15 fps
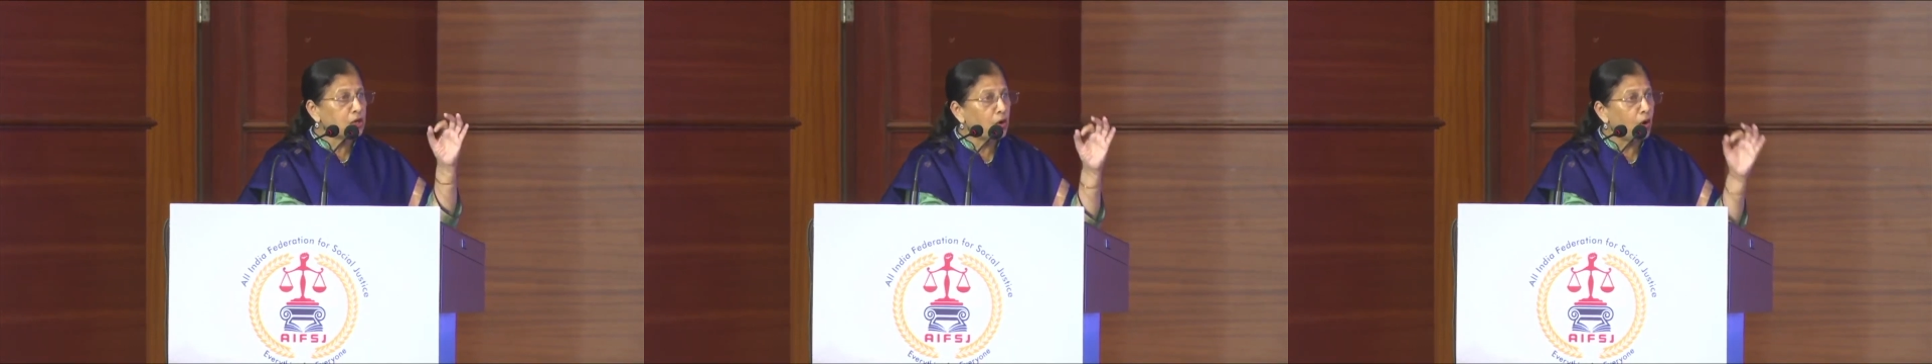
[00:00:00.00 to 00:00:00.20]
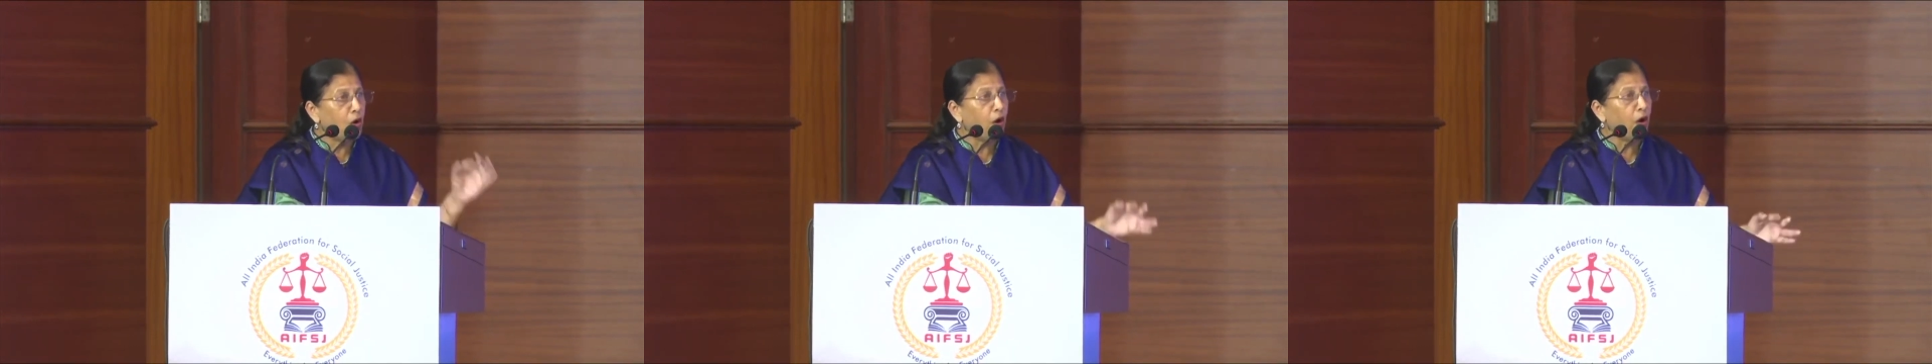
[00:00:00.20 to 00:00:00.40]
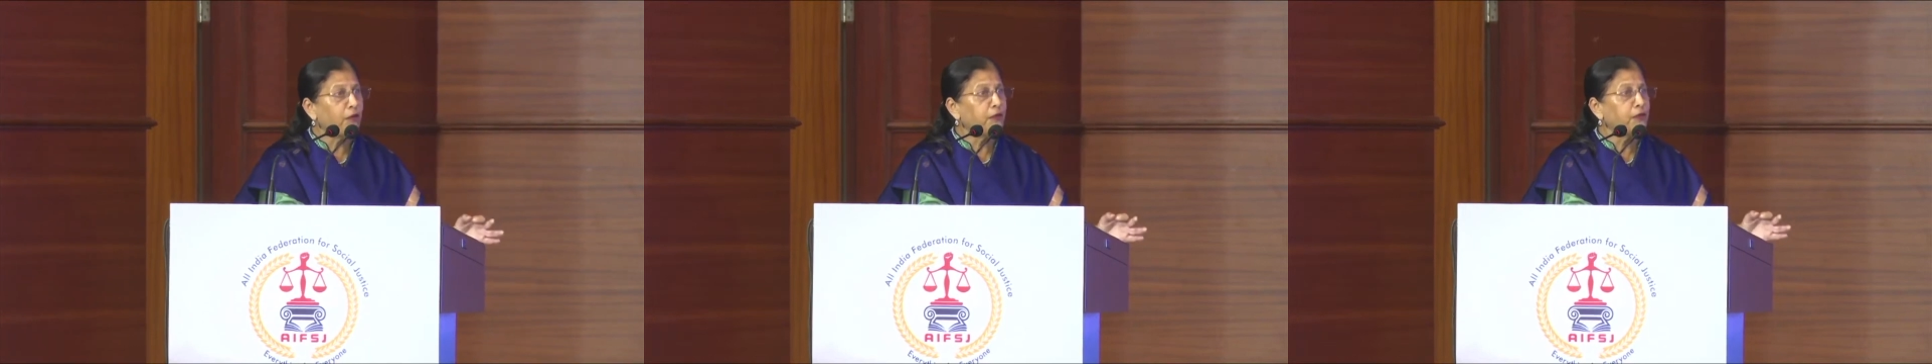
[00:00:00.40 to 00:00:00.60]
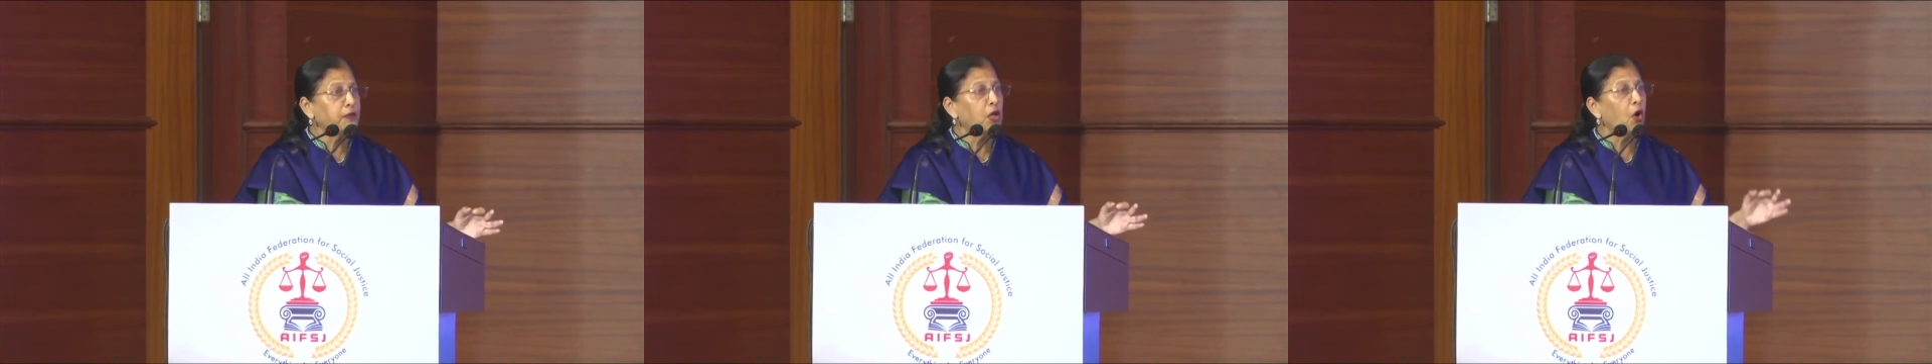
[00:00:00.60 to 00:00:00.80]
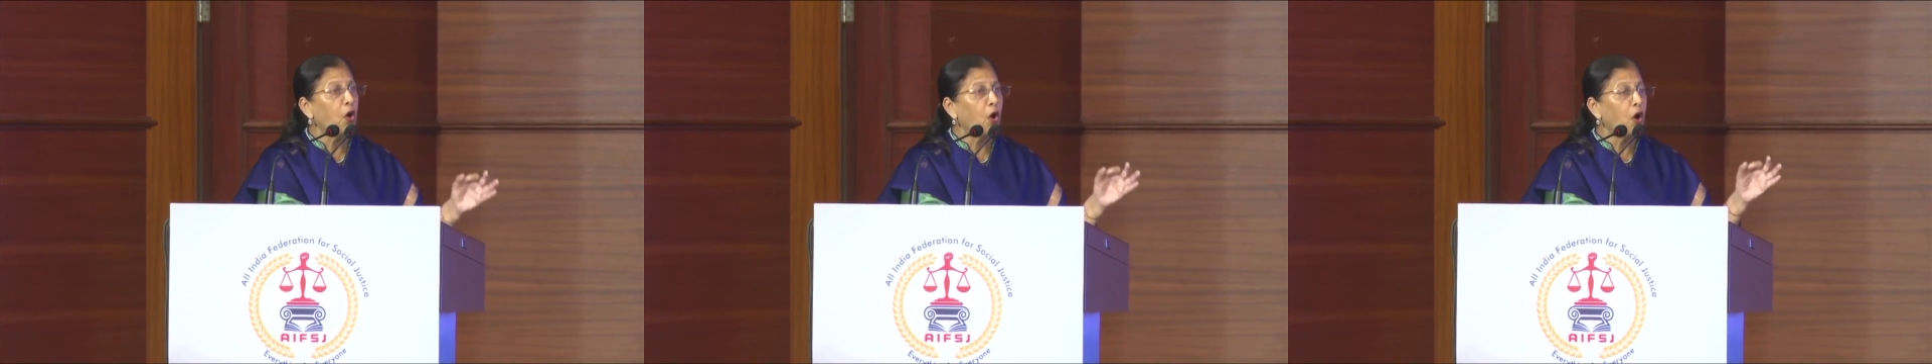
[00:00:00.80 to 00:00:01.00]
of the
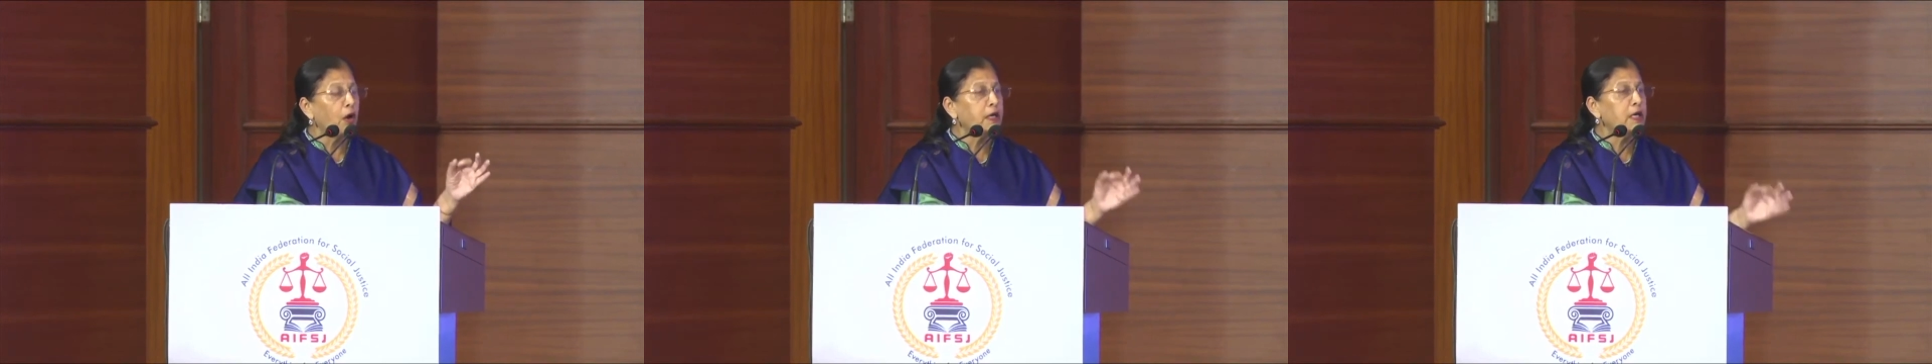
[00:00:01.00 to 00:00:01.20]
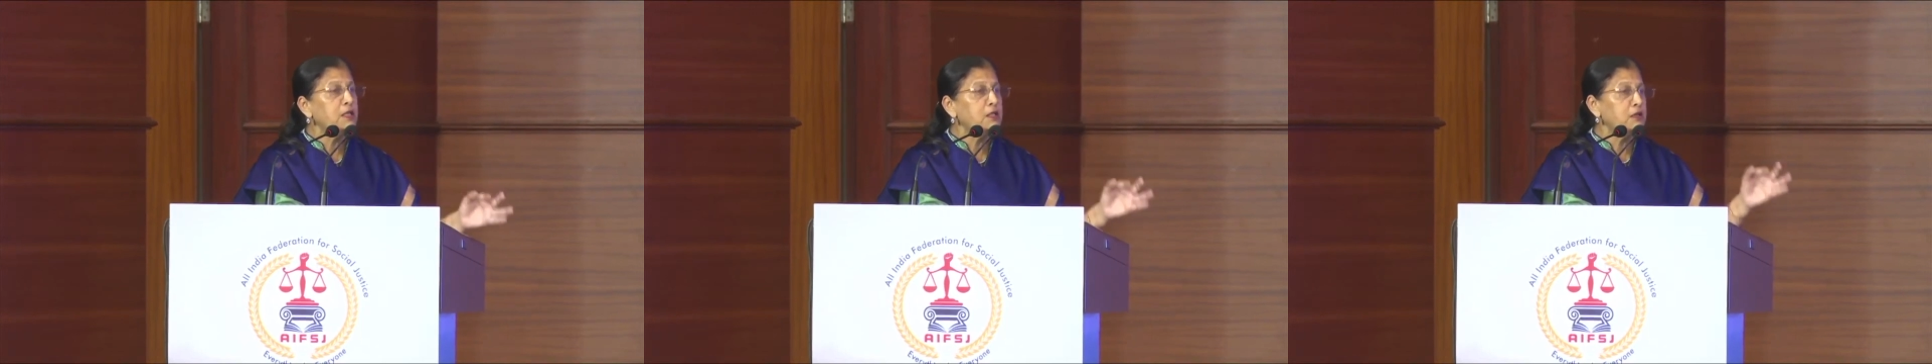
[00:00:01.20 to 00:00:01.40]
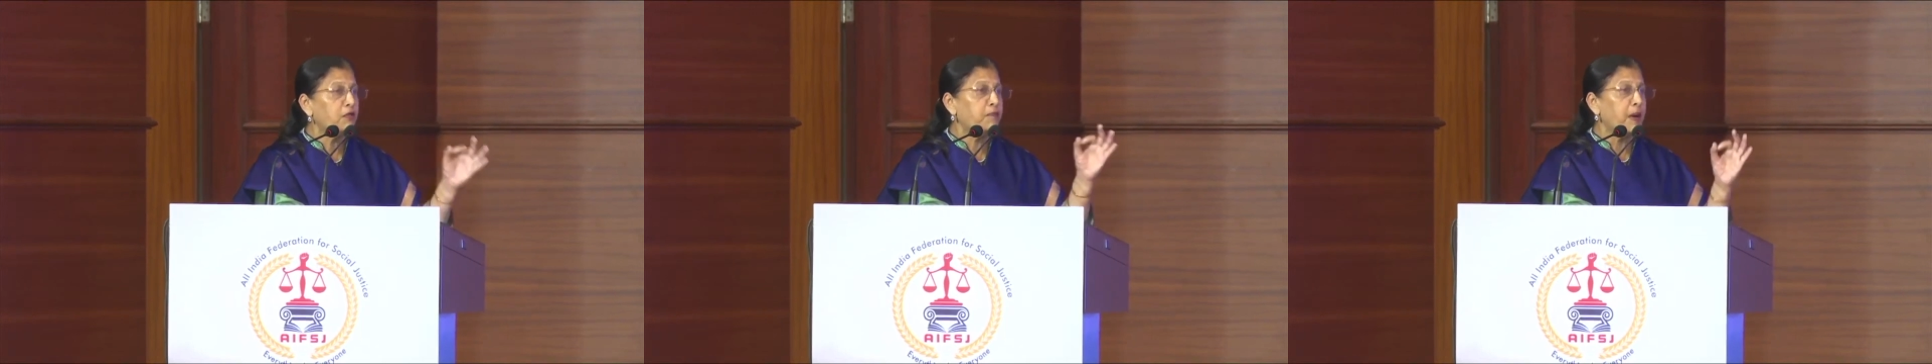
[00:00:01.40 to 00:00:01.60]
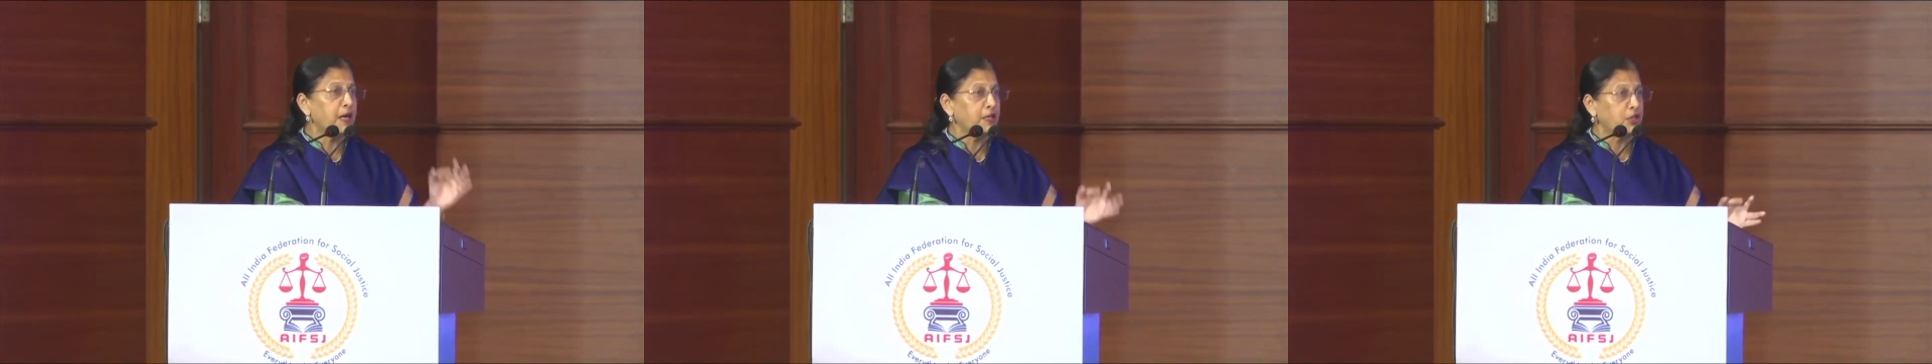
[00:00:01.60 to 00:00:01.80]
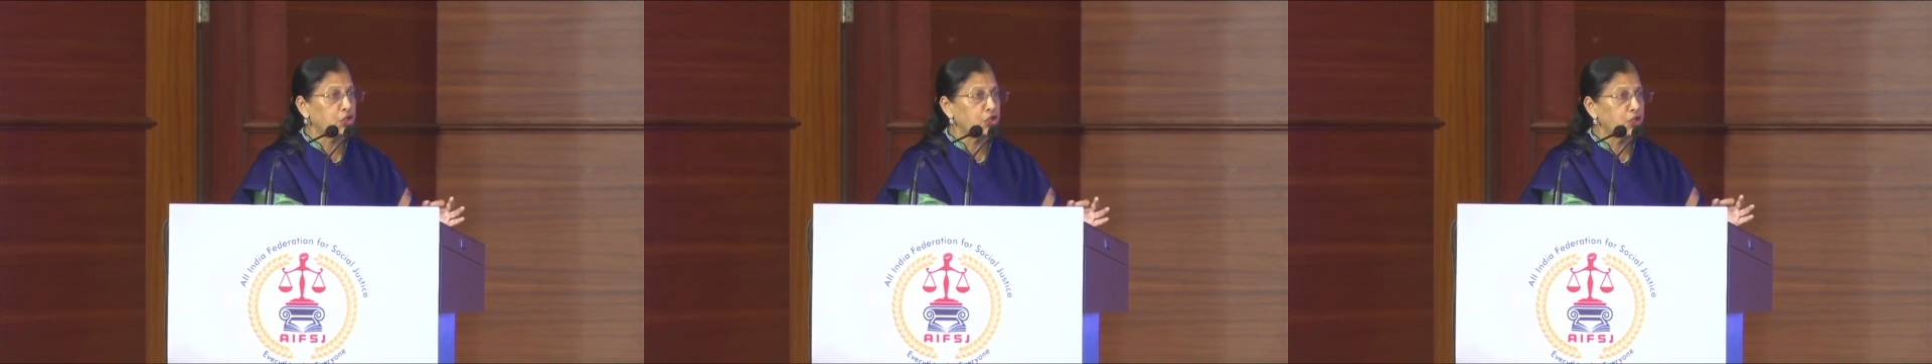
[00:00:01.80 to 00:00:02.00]
horrors of
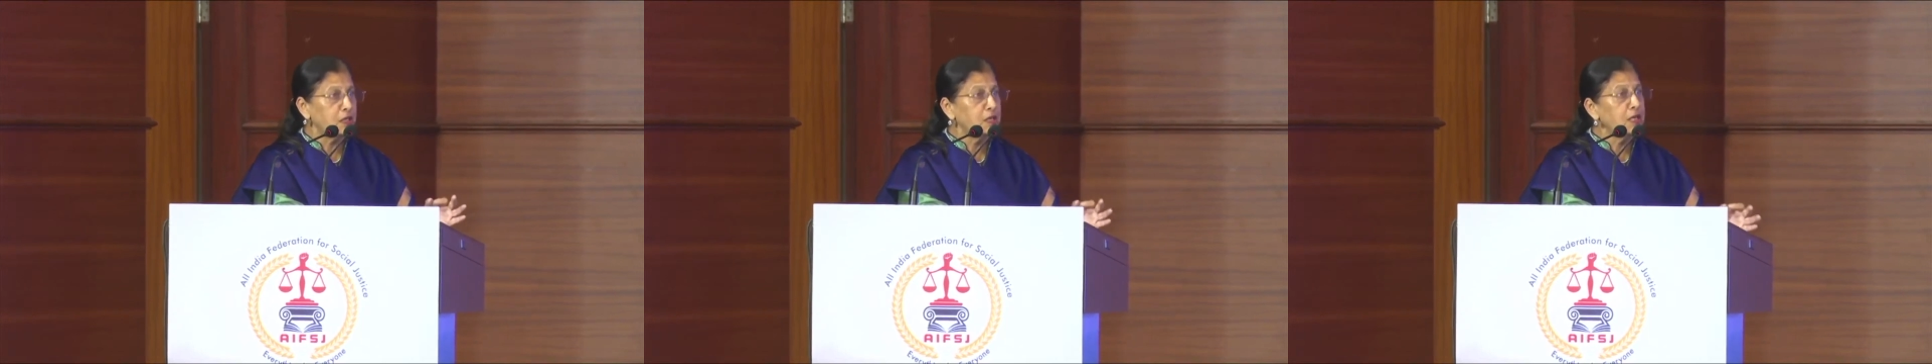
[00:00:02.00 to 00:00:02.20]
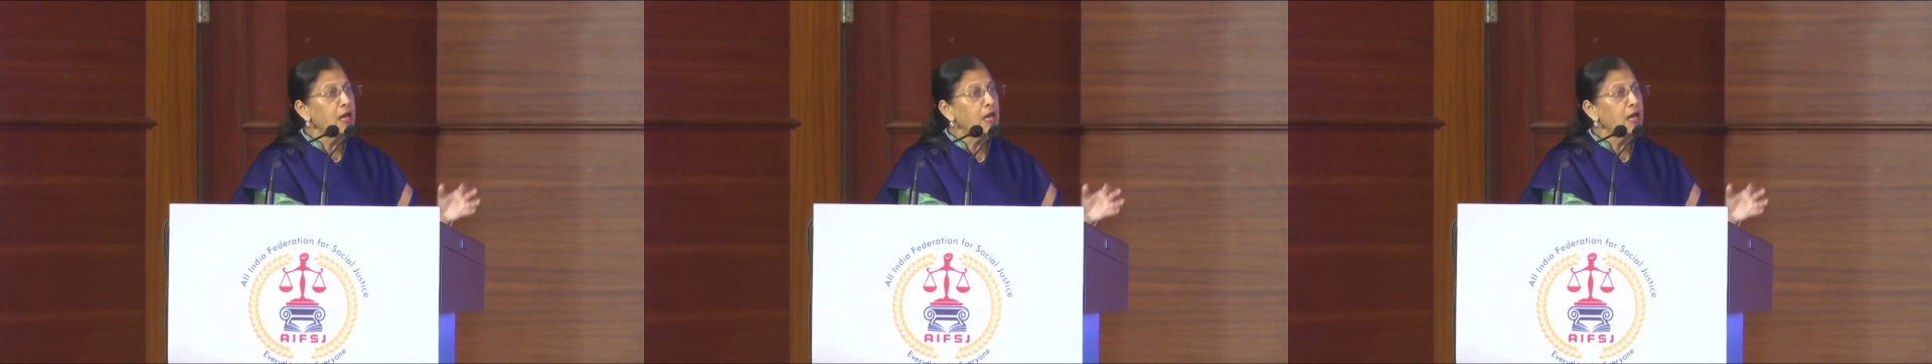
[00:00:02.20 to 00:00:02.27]
partition